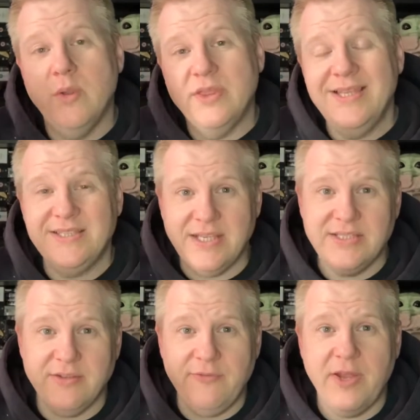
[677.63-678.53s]
this is
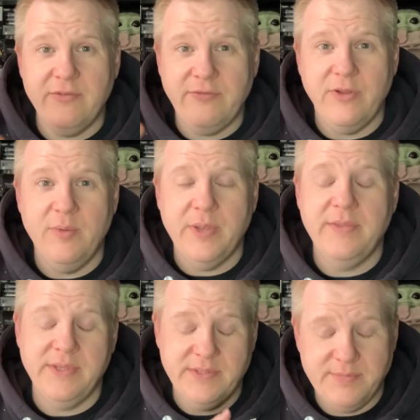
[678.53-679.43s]
the final film,
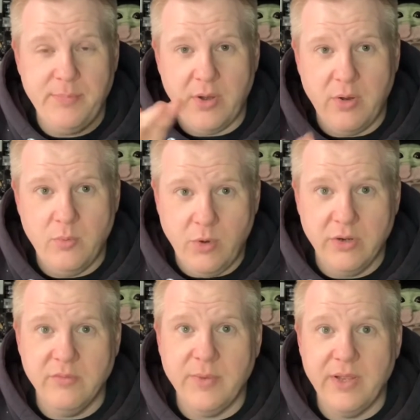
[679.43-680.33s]
and this part one
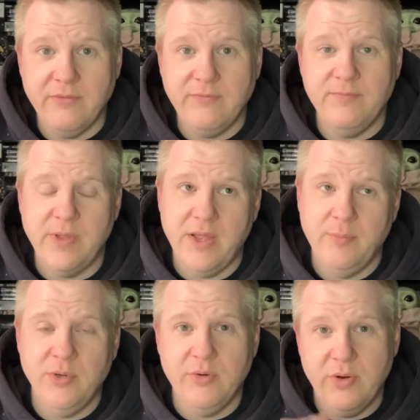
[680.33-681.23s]
of my
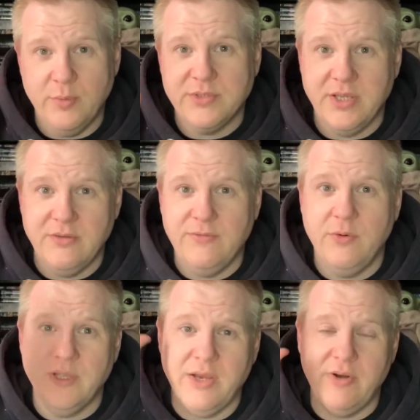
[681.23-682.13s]
Blu-ray upscale to
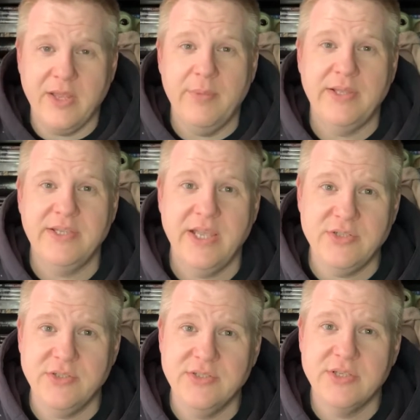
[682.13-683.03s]
4K
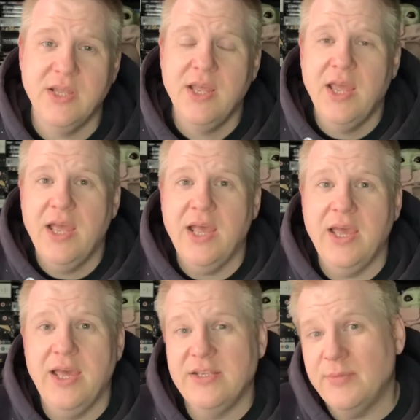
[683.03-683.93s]
recommendations.
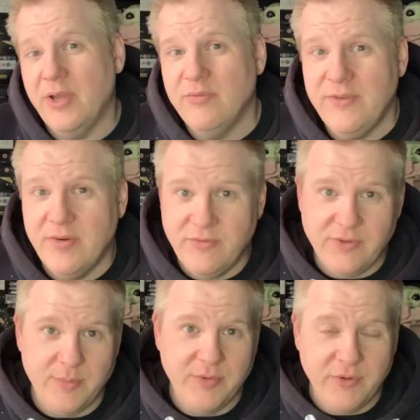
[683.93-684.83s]
It's my favourite
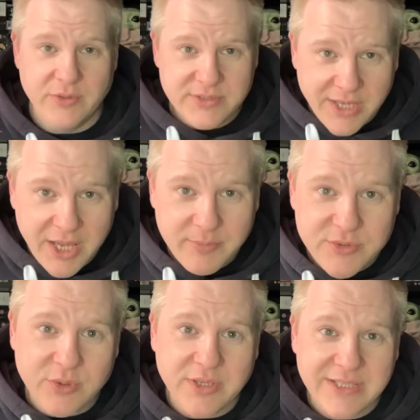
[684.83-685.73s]
film of all time,
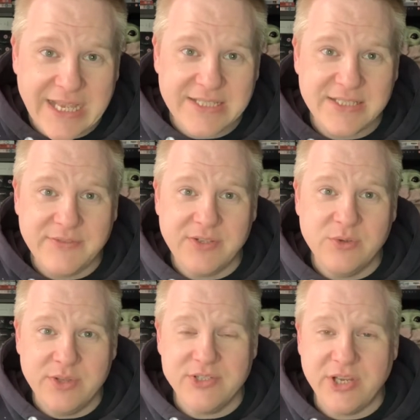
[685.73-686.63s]
so I'm guessing if you know
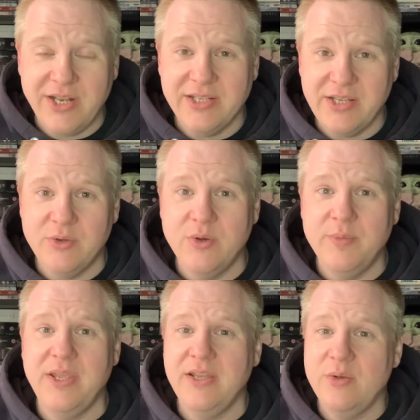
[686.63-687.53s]
the channel and you know
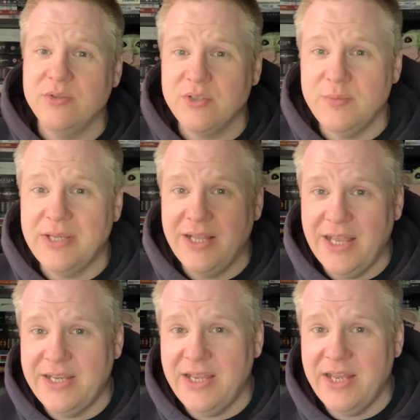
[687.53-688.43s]
me, you know it's going to be
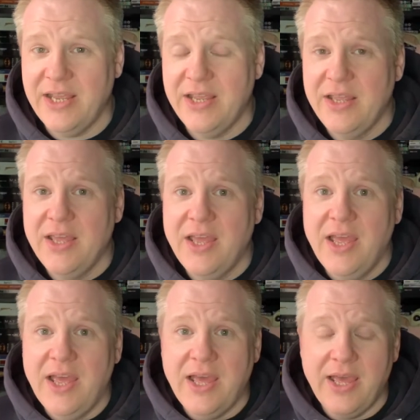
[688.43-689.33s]
Gladiator.
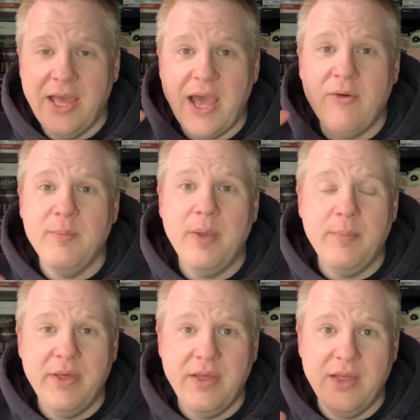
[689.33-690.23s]
I
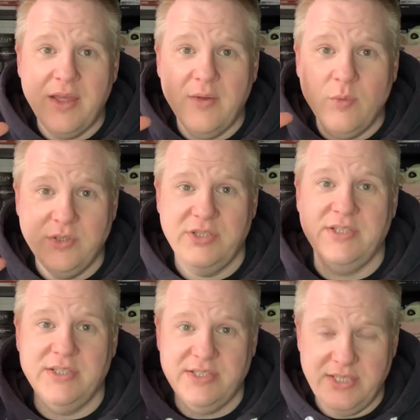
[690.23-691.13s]
remember watching this
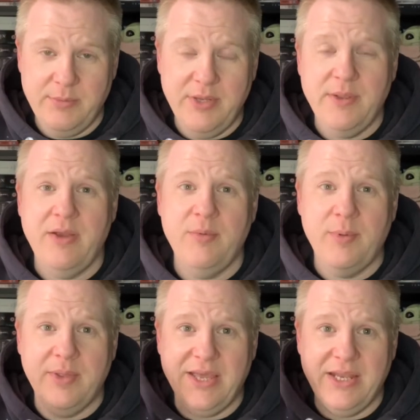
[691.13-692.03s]
in the cinema. I
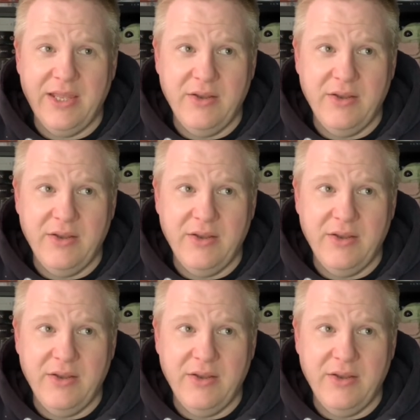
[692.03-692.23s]
remember getting it